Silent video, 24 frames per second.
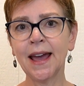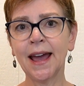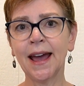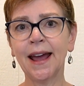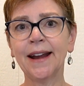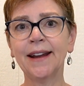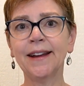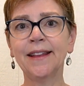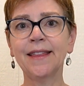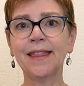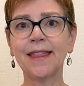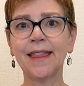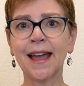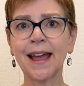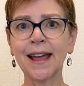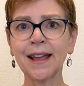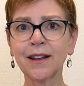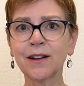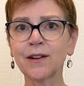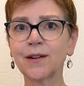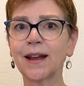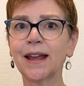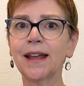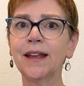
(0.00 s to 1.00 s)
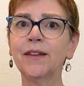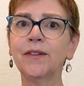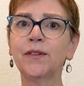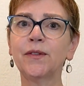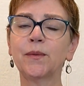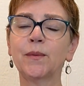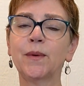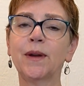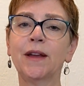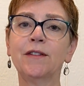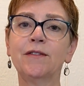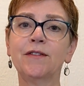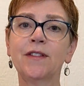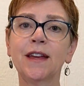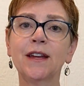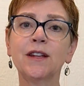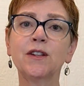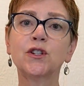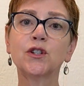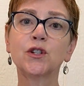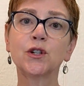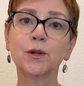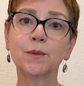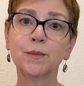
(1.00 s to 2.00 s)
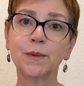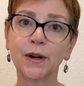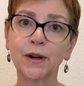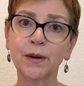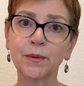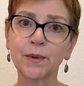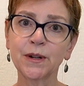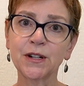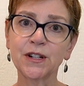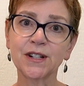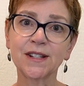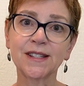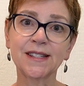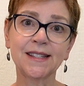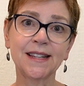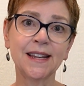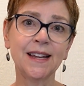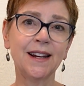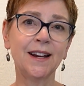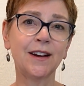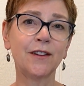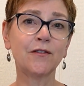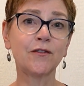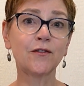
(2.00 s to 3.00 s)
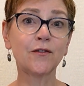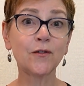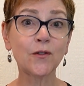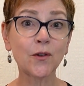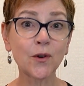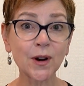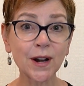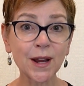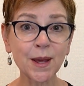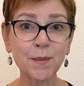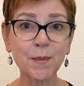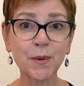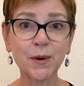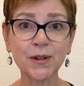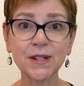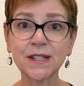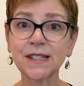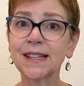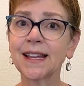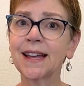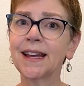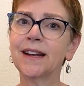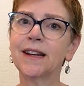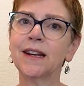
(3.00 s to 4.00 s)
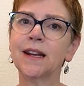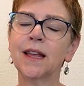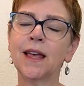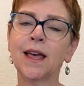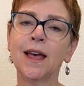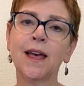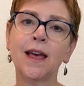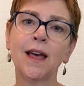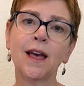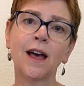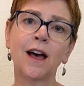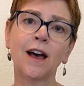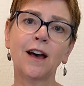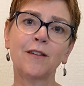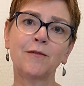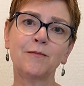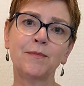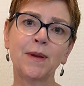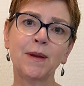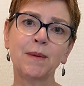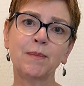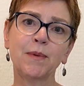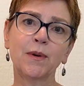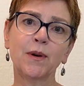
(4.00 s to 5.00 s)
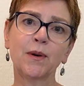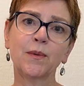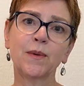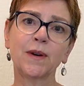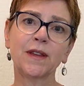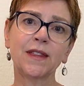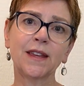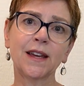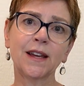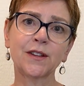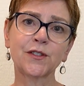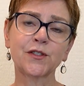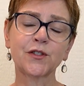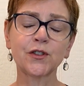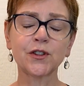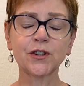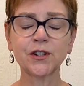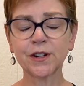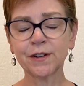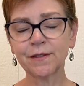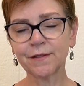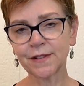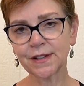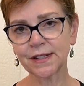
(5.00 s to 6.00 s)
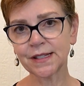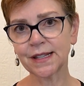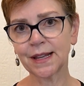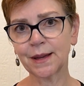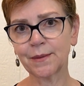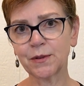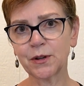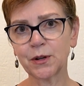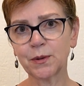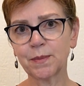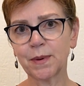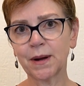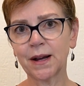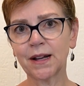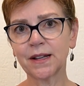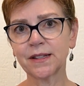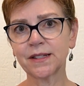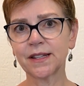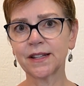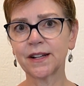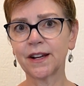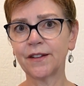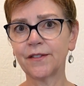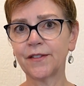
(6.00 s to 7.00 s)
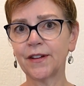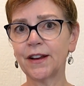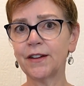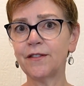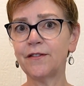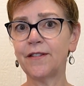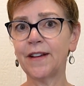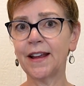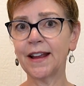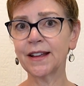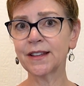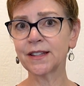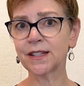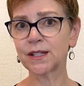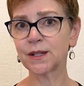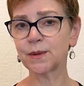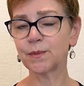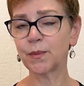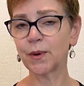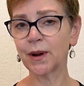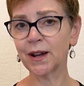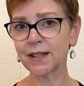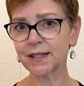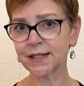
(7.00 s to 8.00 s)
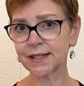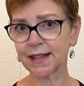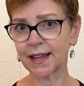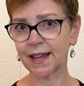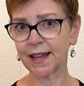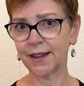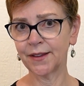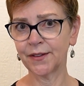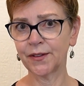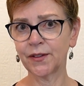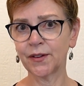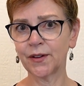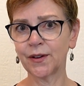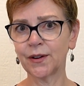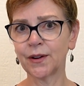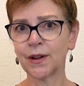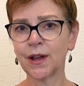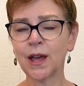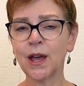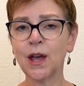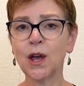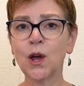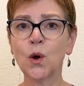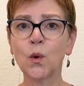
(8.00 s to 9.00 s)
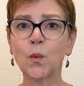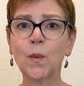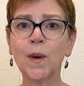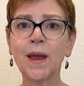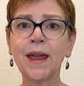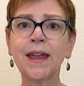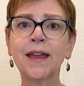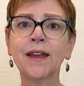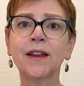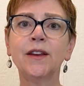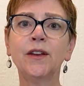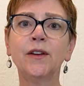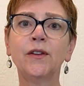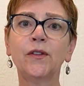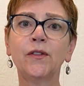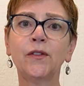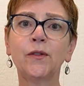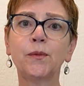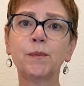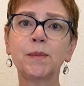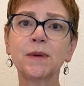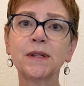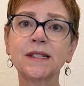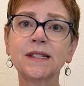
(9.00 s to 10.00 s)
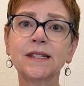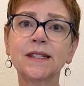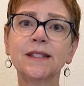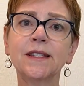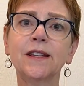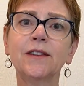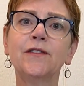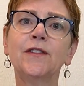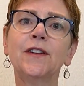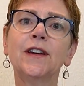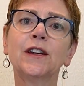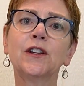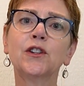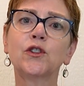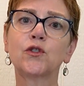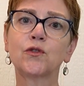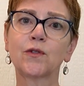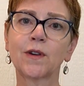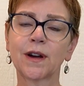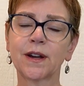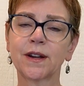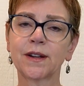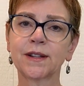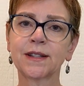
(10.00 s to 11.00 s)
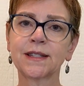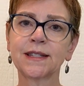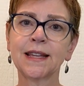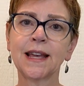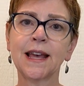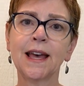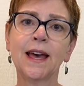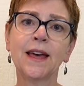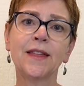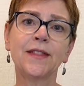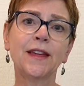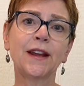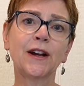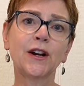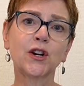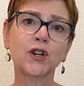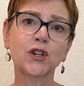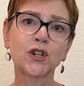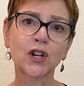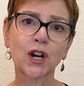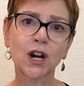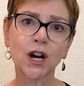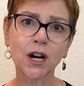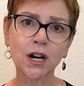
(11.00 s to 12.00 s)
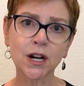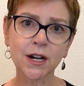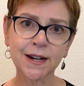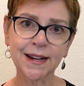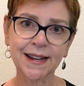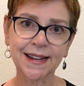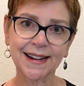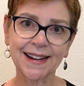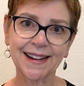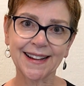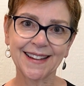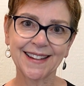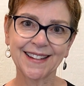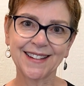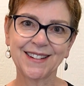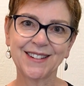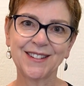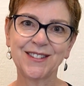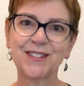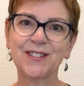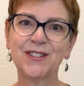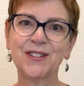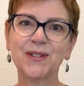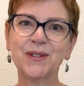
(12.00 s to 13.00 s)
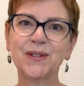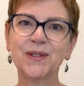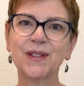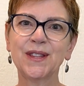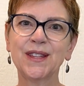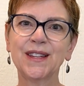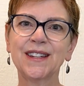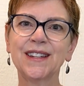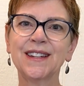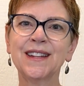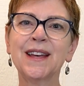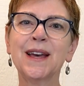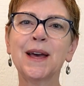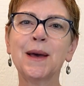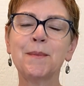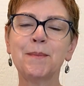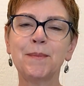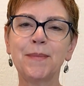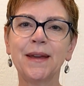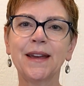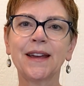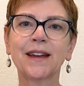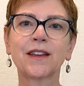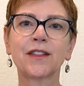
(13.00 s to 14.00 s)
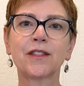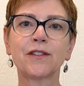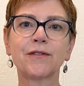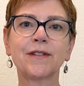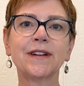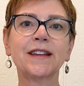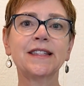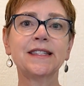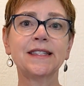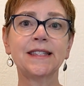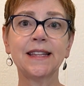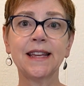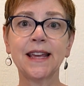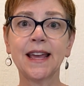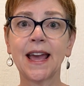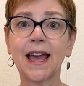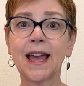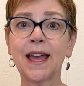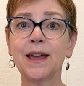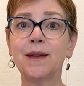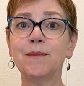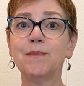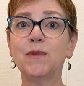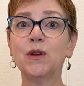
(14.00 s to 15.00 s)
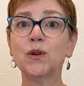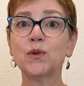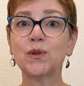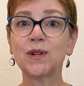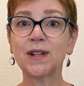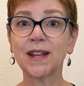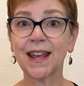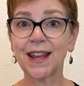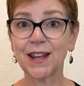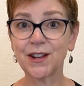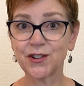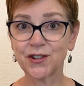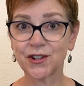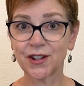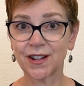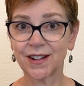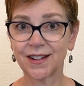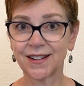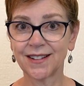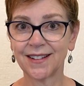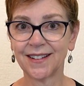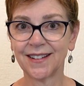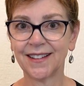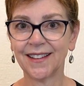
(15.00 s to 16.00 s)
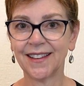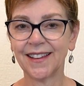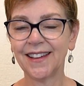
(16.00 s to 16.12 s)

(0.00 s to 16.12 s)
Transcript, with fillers: And in that case, if that tumor, which is seen in 40% of people with estrogen receptor positive advanced breast cancer, we can use specific drugs that are targeted to the PIK3CA mutation.